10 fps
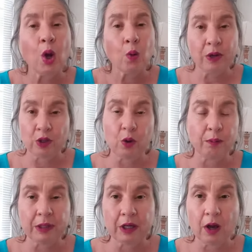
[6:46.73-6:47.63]
where you are
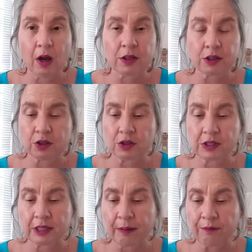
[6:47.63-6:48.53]
being asked to
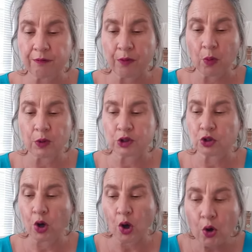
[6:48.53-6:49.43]
step forward
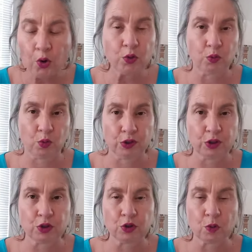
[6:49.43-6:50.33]
to own what
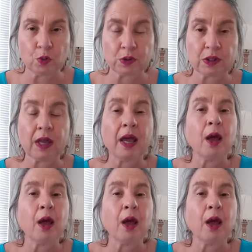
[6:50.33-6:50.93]
is yours.